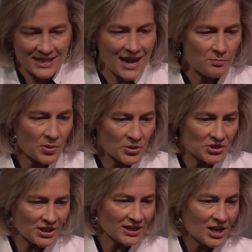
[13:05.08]
to that
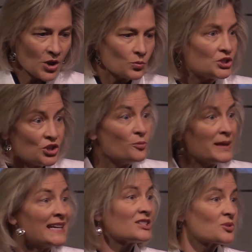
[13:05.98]
person, would you
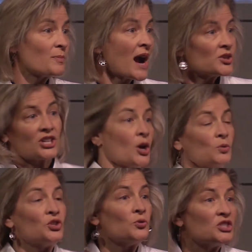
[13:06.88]
be inspired to
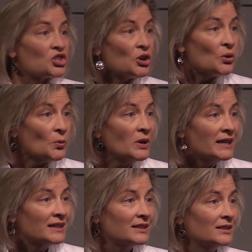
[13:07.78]
go do it too?
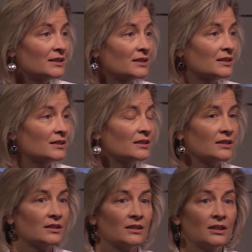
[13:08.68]
Yeah.
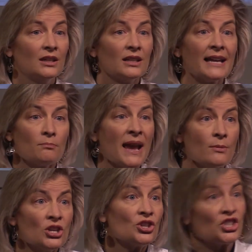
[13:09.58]
Like
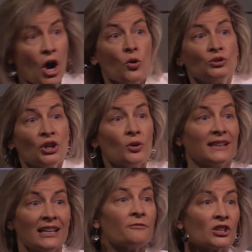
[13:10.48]
maybe you could go do
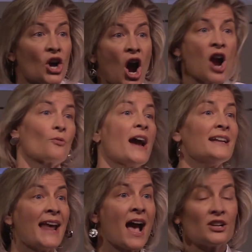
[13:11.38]
it. Lift a car
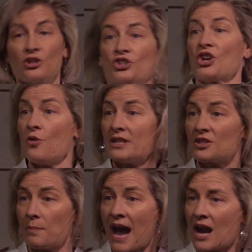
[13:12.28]
right now. You're so
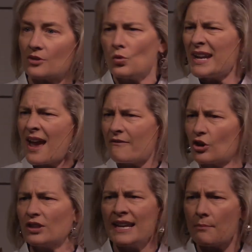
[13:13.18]
inspired.
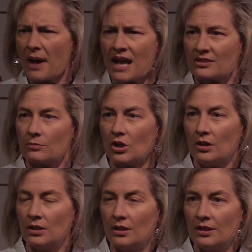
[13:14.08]
Whatever. The impossible.